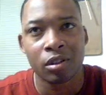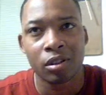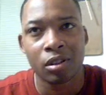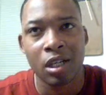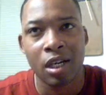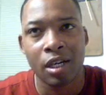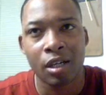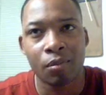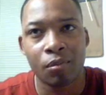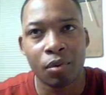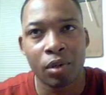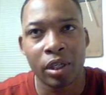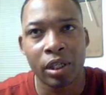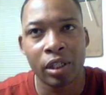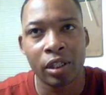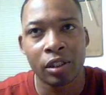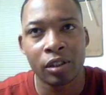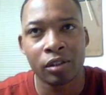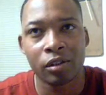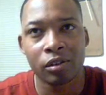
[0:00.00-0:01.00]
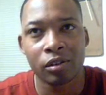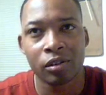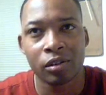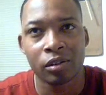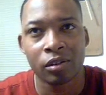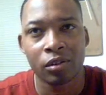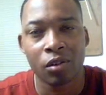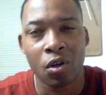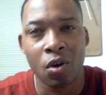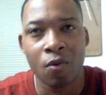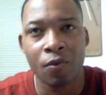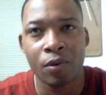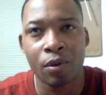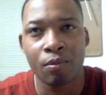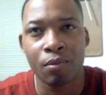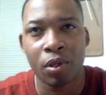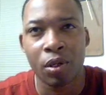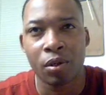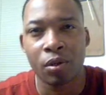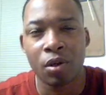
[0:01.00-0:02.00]
kind of bringing
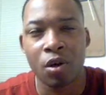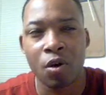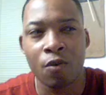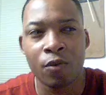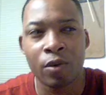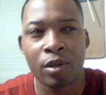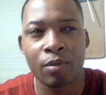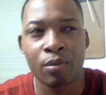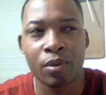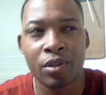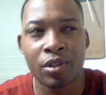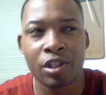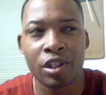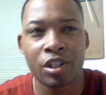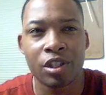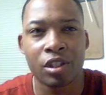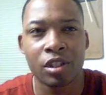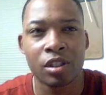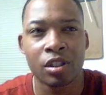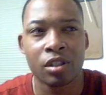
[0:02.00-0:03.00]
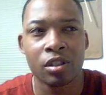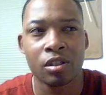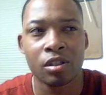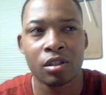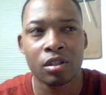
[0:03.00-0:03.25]
over imposition